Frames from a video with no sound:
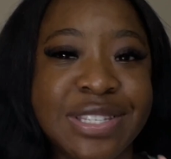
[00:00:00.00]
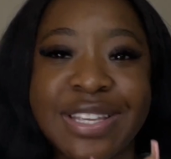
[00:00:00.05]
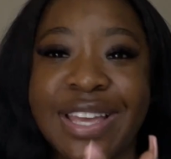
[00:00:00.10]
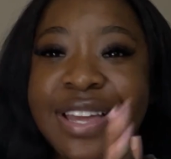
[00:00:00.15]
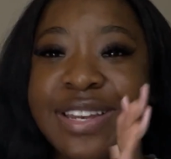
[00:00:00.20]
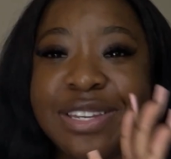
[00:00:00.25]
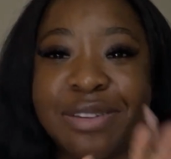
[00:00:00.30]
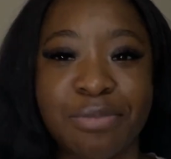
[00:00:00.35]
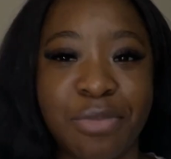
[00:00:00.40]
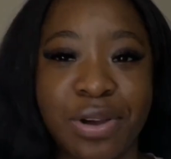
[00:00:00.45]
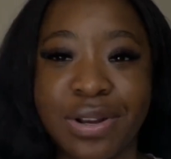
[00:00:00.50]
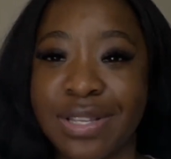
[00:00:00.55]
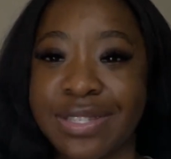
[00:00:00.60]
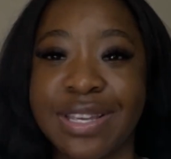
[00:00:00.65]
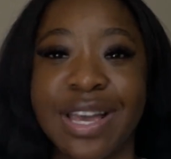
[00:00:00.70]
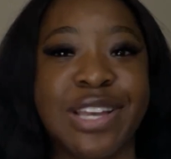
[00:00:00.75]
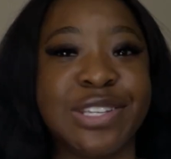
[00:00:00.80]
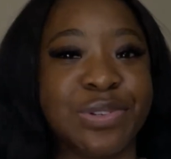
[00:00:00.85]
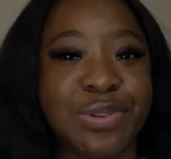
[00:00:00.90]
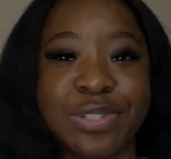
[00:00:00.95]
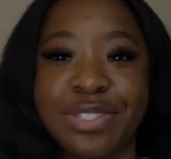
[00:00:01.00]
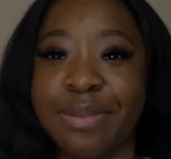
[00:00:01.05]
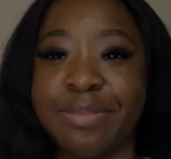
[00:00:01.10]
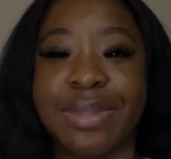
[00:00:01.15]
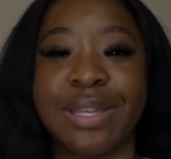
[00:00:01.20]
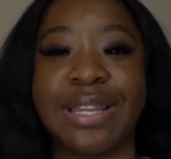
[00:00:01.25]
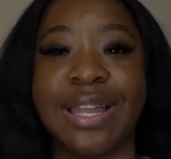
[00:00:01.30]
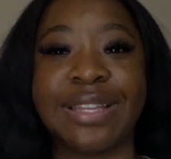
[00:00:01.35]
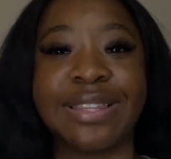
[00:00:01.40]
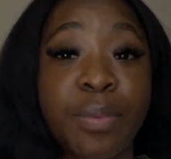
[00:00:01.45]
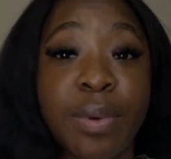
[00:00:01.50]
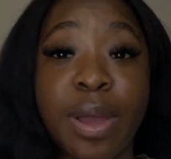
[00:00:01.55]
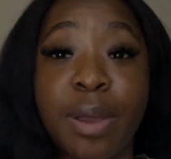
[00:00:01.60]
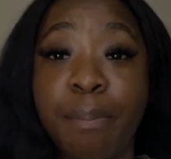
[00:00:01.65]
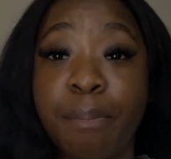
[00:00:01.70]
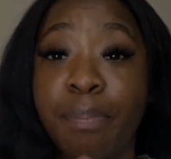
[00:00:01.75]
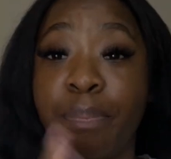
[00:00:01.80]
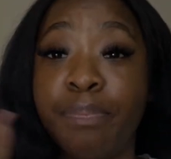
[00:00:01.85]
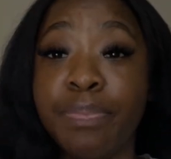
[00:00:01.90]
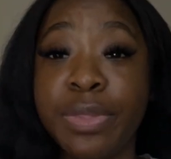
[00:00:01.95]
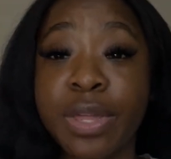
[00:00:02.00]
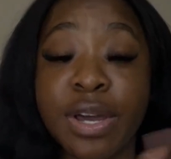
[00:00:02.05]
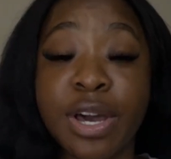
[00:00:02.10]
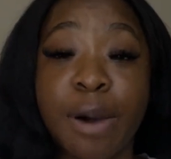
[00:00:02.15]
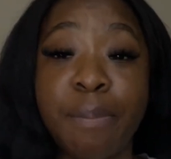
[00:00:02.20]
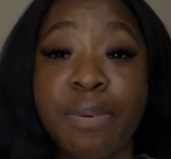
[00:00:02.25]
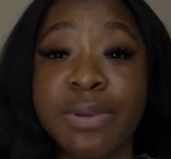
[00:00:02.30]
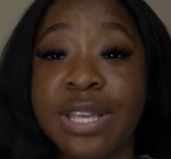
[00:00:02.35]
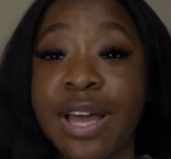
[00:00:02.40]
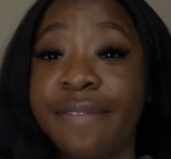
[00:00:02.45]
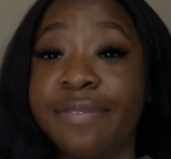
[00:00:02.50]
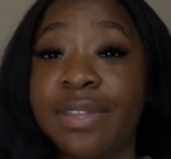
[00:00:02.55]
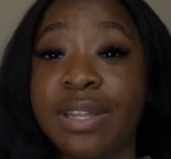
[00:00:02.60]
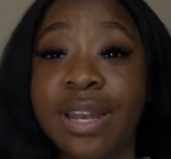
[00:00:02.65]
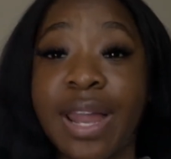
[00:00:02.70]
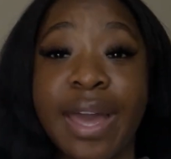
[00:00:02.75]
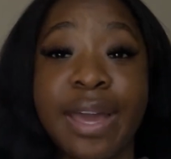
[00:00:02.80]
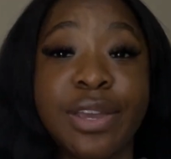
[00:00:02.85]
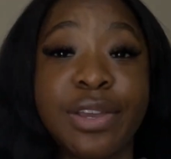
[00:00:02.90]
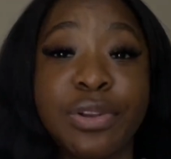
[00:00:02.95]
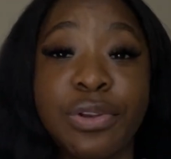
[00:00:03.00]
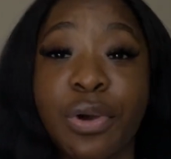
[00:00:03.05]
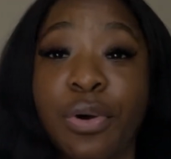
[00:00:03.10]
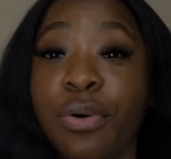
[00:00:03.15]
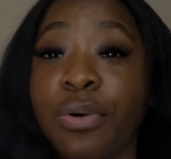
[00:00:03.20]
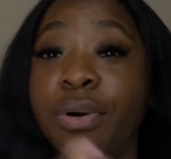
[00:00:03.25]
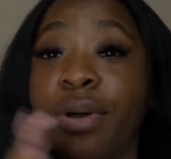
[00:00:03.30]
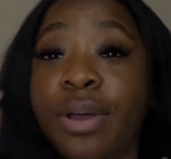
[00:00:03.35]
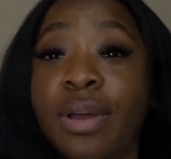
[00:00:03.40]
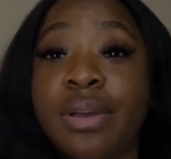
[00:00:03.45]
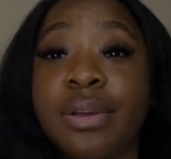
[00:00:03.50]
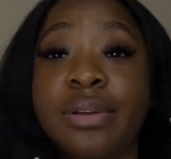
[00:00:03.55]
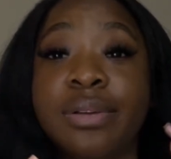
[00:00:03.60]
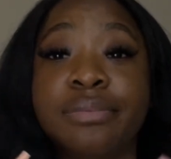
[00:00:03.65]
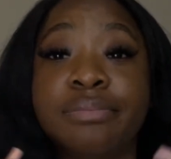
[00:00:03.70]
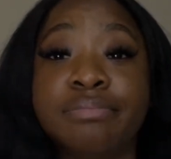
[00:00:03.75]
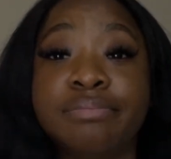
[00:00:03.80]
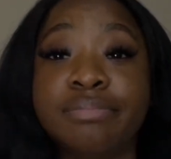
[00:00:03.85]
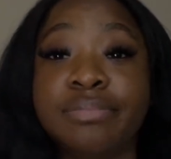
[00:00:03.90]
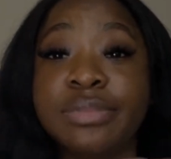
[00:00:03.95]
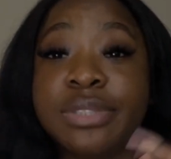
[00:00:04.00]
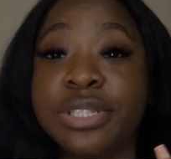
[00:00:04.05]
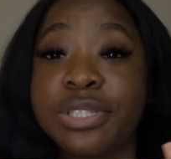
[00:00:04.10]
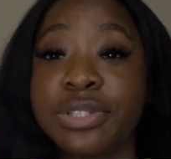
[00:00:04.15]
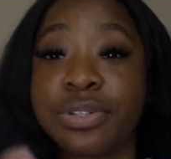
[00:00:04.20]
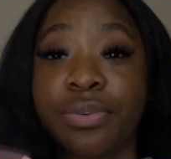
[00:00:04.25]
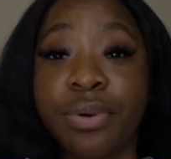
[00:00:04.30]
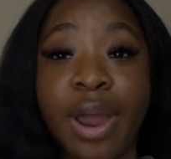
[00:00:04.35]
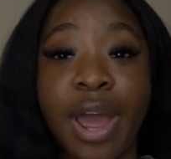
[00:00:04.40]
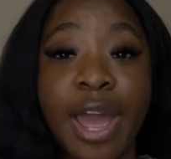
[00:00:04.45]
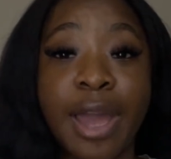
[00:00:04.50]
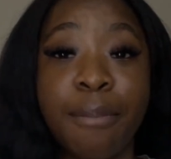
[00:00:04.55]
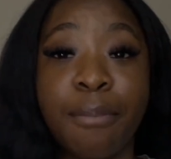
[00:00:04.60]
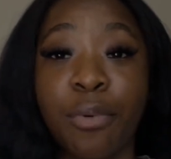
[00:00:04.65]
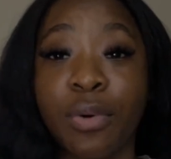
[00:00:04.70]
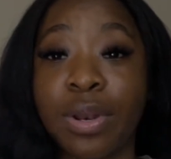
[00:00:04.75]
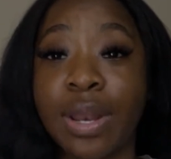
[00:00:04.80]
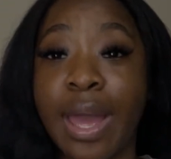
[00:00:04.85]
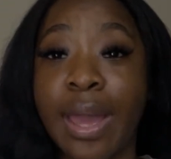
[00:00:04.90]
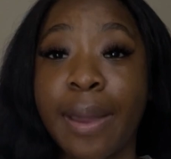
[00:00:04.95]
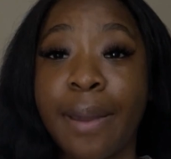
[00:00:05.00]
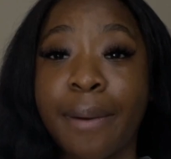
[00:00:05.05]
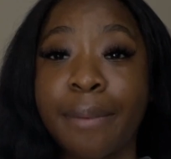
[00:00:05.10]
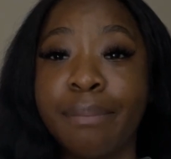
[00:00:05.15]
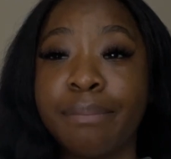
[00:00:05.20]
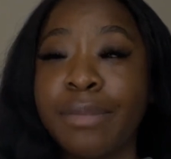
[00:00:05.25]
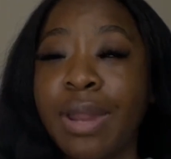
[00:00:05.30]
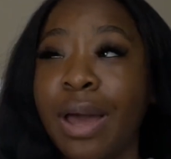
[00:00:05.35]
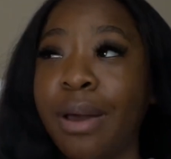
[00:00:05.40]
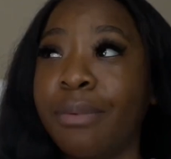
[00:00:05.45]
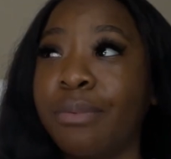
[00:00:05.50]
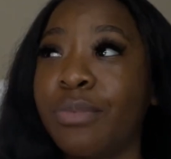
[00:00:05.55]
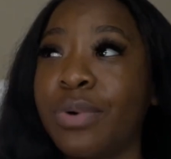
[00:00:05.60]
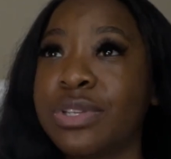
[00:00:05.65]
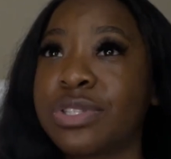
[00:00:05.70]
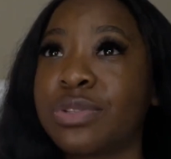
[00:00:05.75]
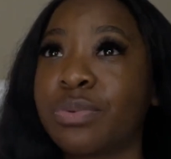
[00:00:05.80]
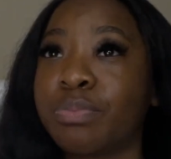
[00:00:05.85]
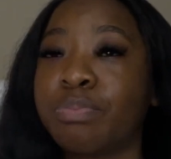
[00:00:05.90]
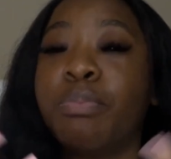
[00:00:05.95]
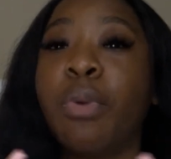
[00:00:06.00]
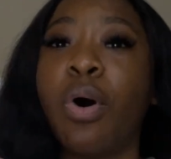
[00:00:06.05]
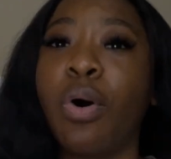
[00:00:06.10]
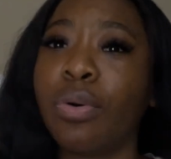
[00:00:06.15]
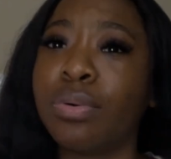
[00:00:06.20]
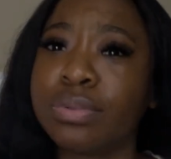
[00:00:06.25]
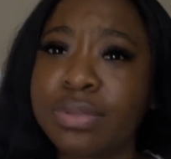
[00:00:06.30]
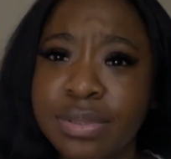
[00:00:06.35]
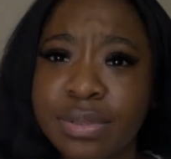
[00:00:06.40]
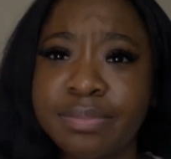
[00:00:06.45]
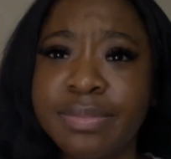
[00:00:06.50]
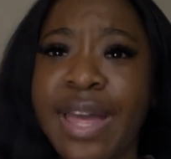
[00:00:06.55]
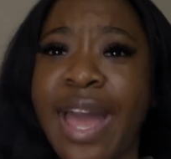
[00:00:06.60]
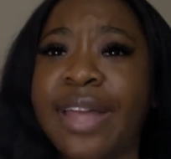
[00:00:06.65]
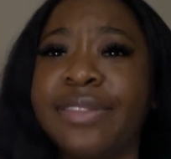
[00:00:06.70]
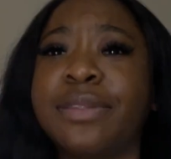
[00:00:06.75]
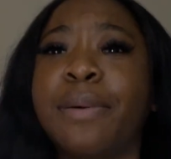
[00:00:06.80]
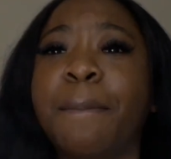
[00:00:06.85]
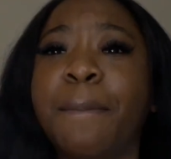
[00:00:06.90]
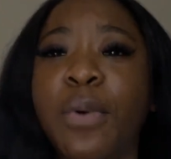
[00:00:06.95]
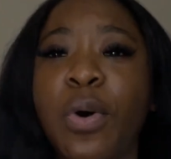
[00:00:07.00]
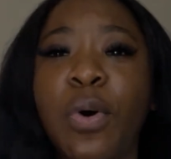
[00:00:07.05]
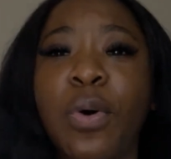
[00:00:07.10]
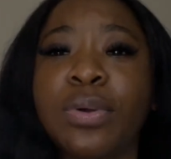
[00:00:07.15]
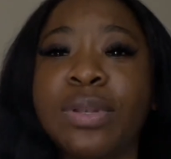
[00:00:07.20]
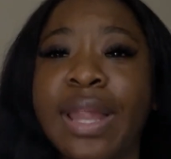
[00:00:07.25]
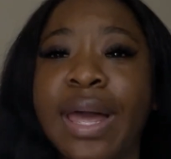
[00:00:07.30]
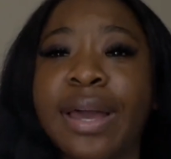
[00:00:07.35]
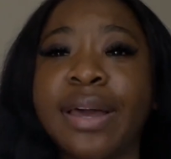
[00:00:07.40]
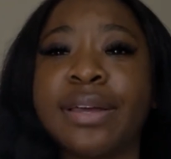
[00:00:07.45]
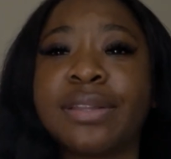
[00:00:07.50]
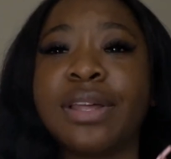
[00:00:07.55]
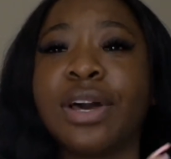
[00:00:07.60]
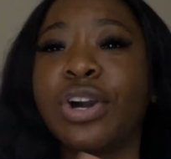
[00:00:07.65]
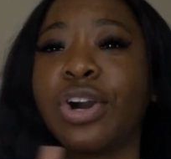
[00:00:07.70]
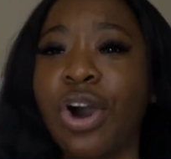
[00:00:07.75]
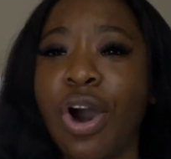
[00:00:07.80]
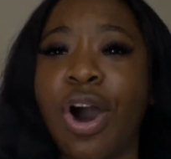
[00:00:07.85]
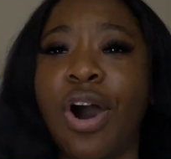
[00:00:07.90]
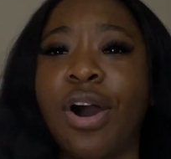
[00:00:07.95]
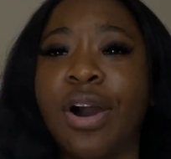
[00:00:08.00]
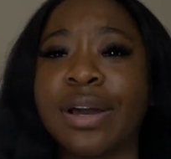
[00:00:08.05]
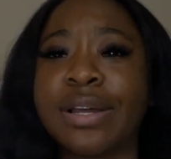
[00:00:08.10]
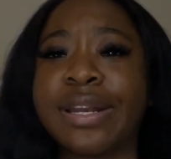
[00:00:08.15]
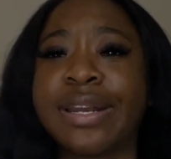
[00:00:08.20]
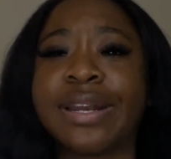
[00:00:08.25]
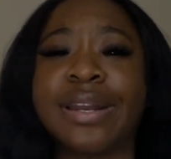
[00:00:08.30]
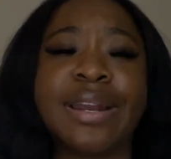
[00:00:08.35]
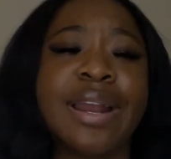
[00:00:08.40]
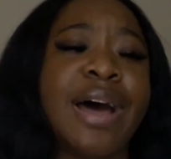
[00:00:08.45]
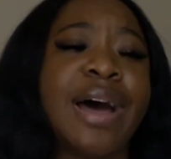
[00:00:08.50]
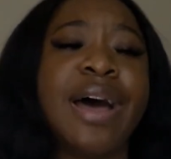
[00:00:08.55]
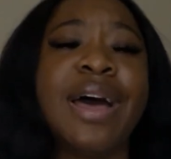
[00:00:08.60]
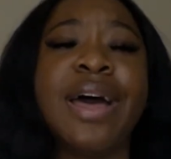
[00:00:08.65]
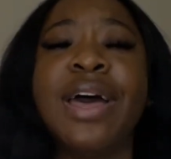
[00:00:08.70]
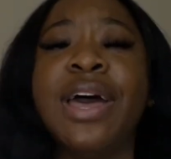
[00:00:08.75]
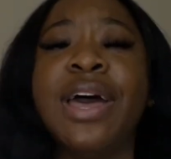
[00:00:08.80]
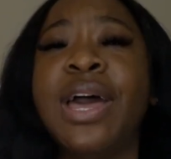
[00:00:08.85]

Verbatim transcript: get demonetized or something like that. They, the couples have to like, you know, describe or like, not, what's the mold? They have to mold like a cock. Blah, blah.